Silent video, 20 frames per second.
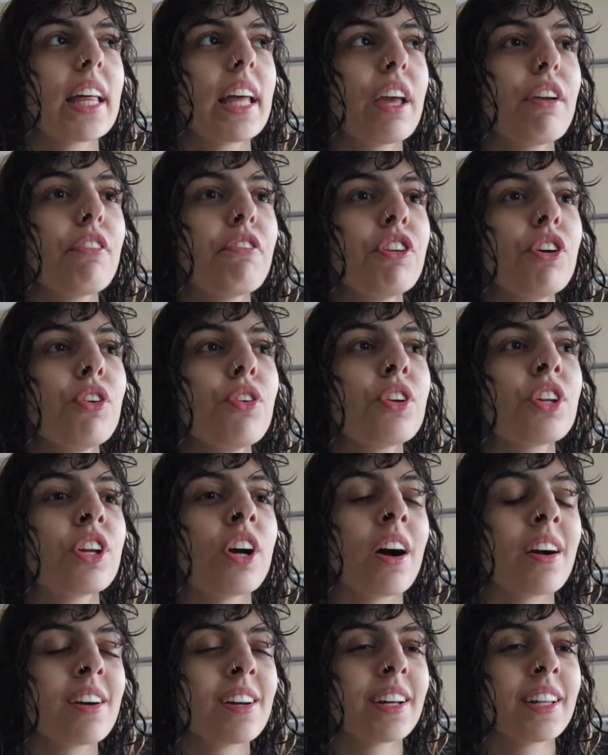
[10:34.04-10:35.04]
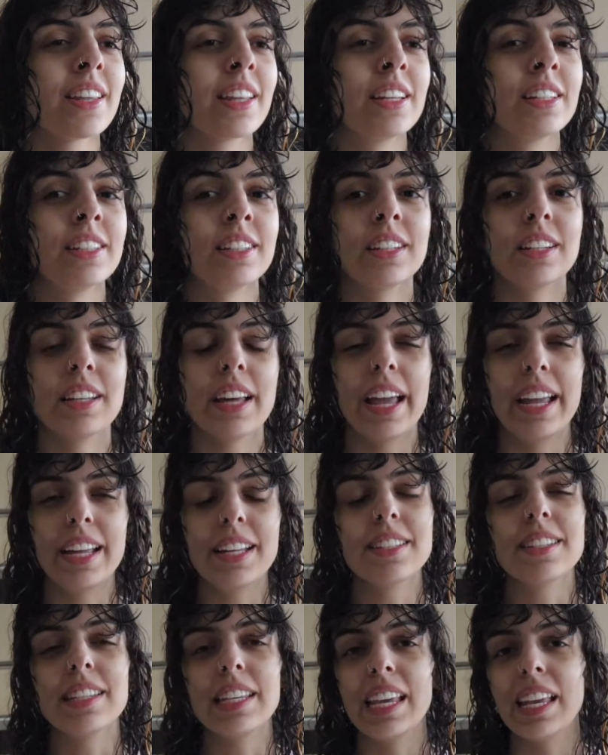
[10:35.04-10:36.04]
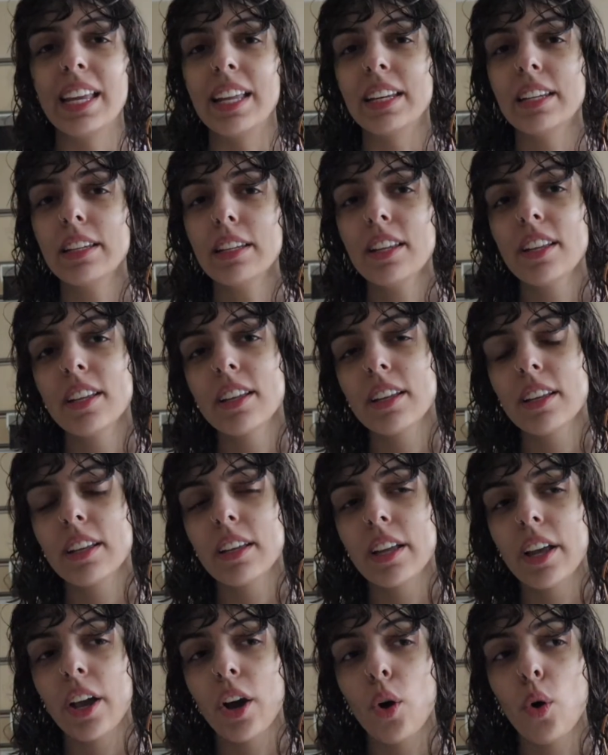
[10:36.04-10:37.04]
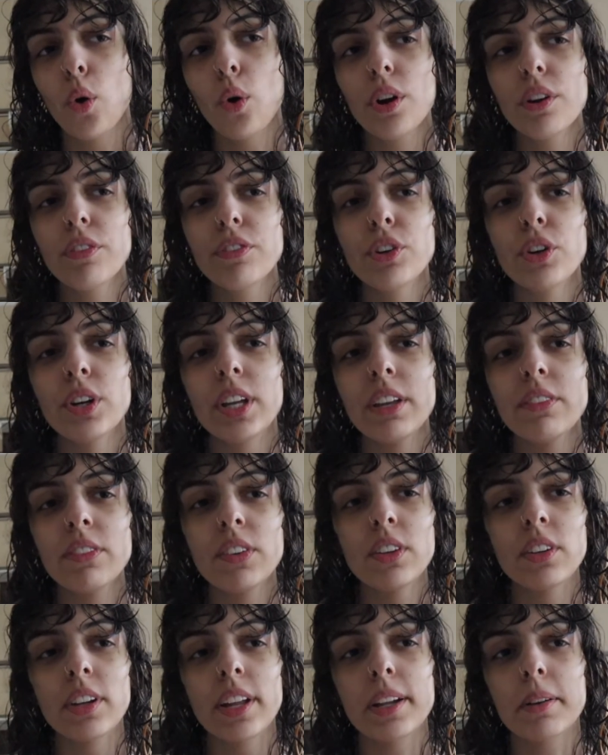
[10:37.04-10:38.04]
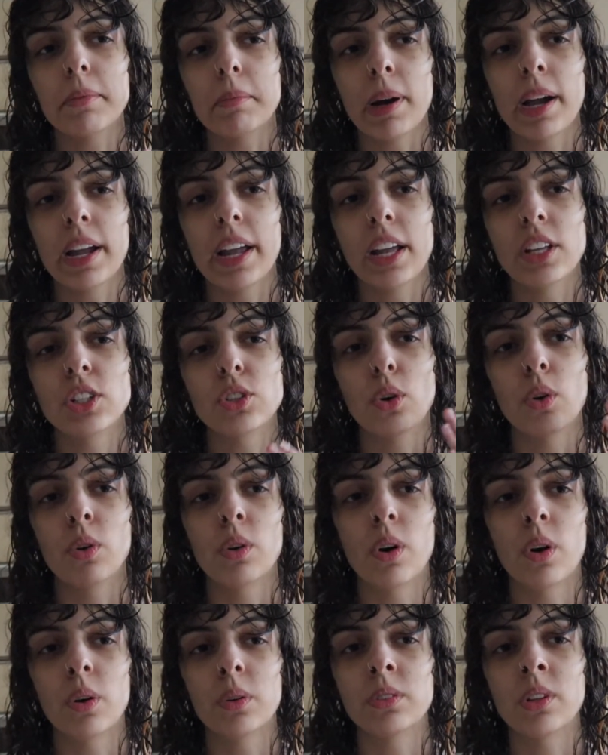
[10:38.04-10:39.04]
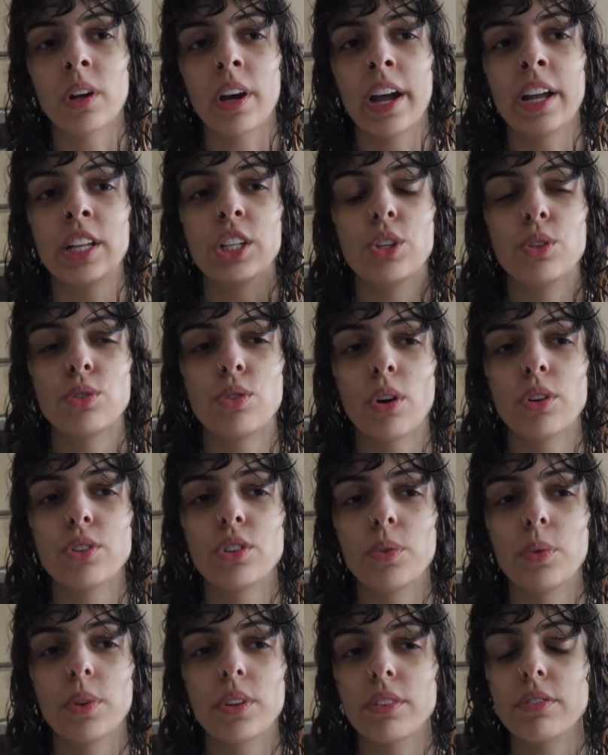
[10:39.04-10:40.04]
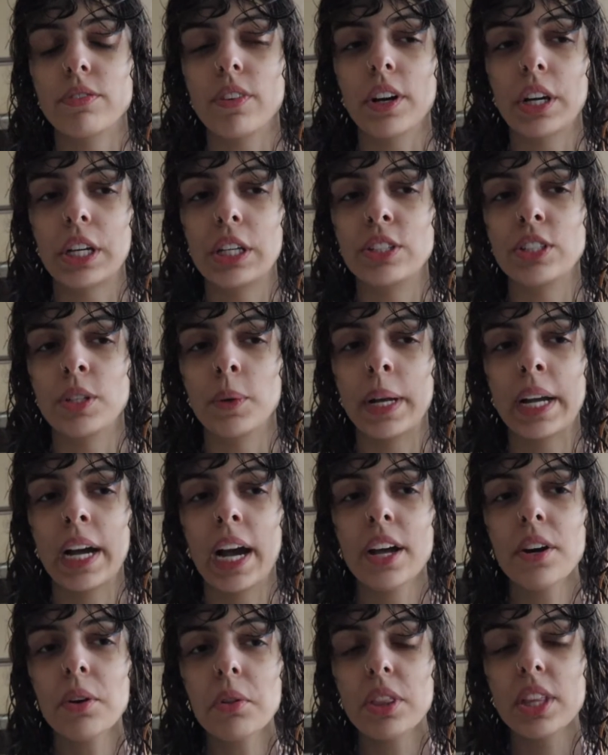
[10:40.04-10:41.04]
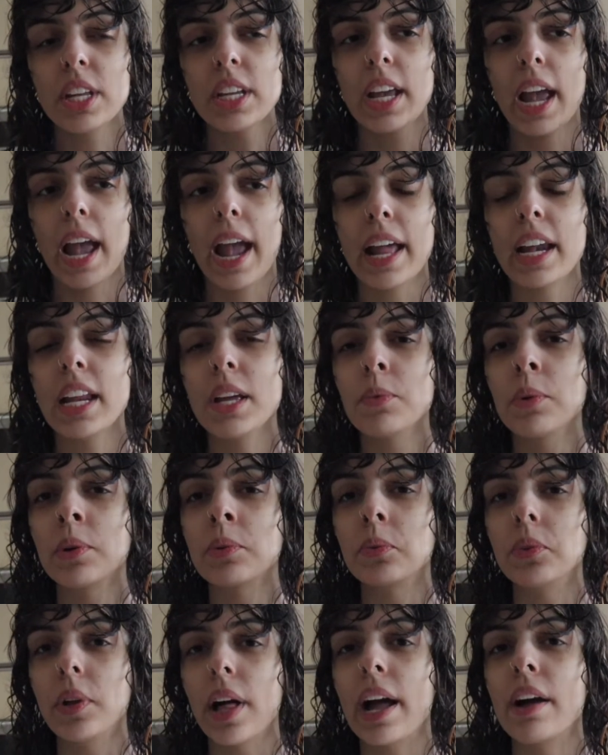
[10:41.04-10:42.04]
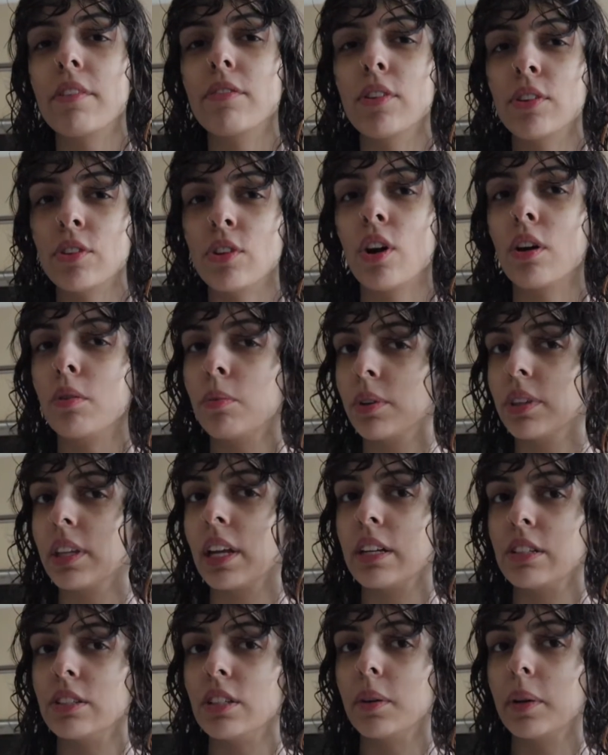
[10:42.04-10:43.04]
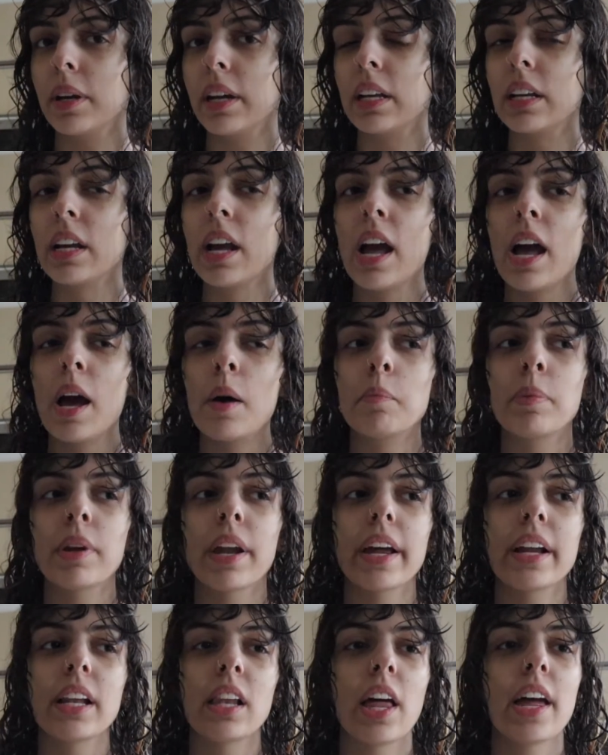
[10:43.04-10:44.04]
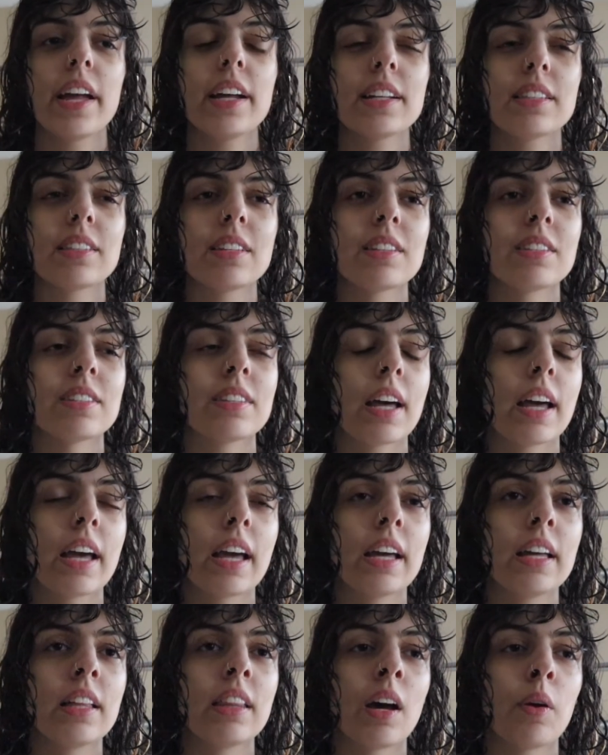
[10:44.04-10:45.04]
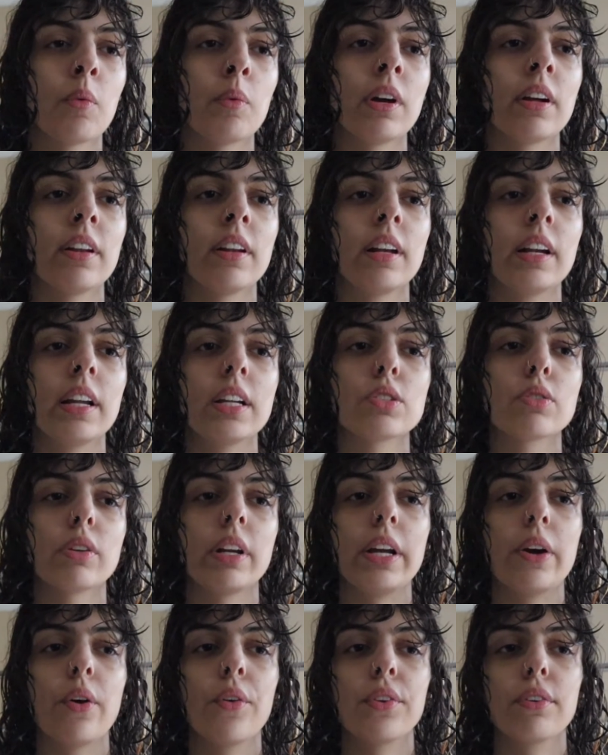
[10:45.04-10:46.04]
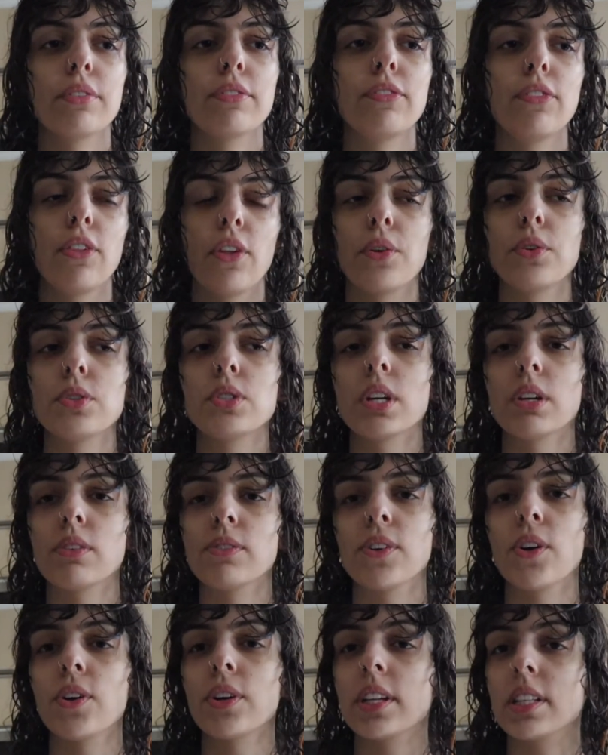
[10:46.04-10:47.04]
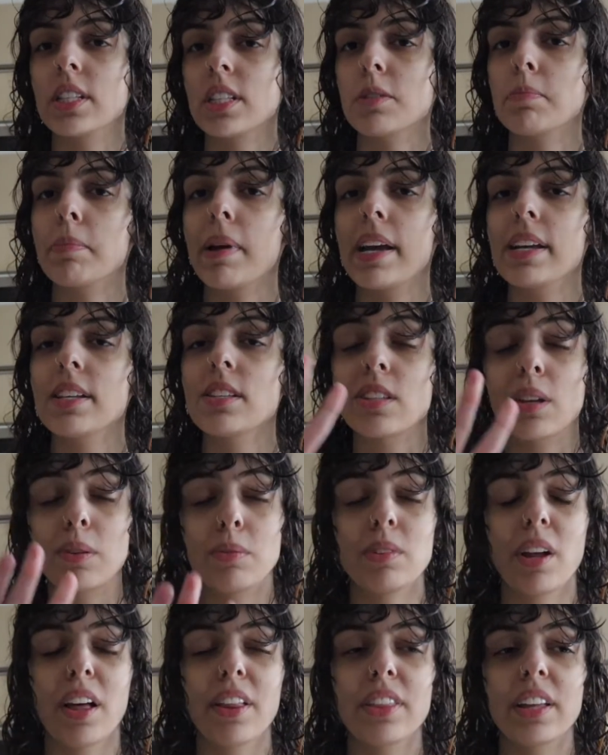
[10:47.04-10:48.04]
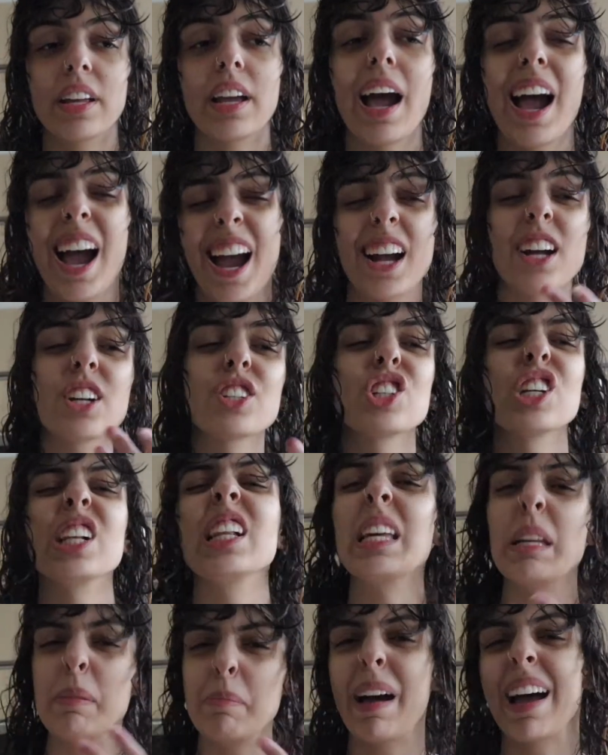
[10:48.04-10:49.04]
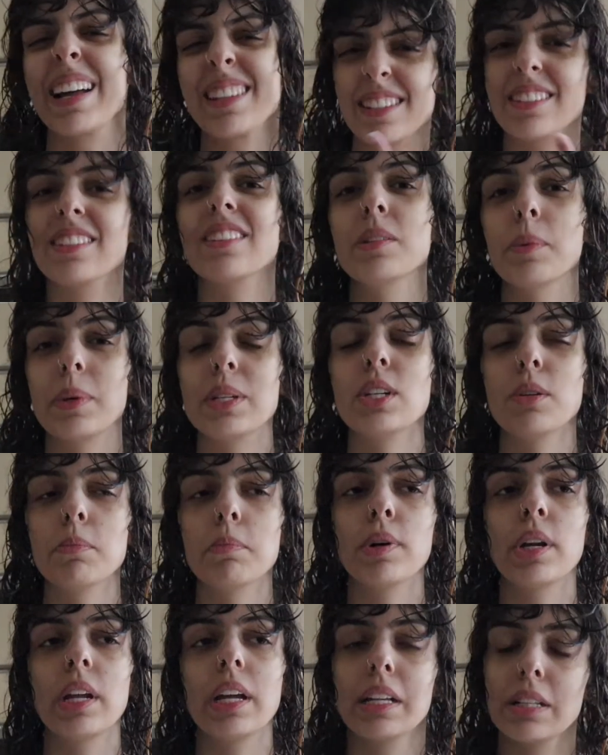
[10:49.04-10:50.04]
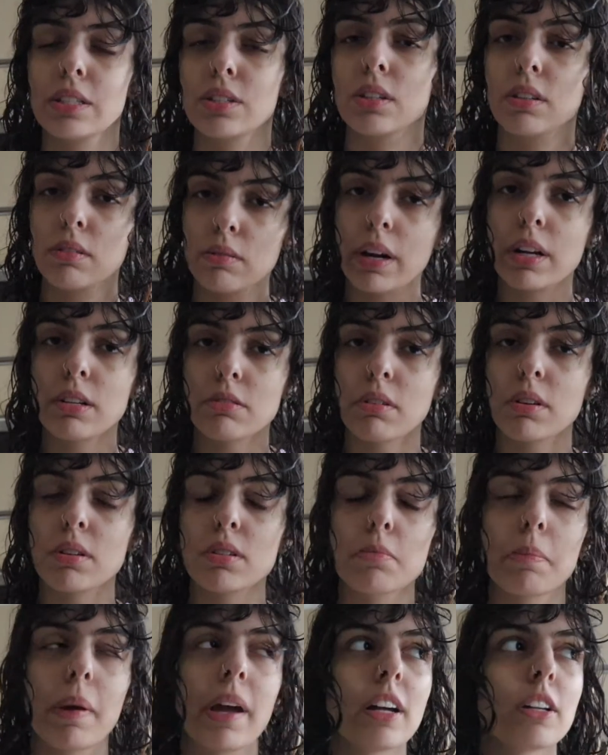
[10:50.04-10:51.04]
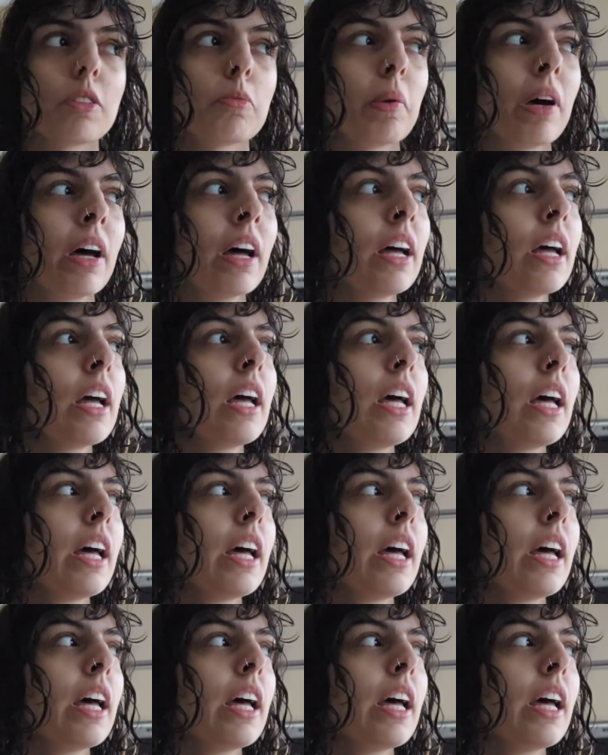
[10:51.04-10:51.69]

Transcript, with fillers: If you're younger than eighteen, or if you're even like my age or older and you don't know what the fuck you're doing, I don't think anyone will ever know what they're doing. But I like to say that we are literally on a floating rock in space, so nothing actually matters when you put it into retrospect. But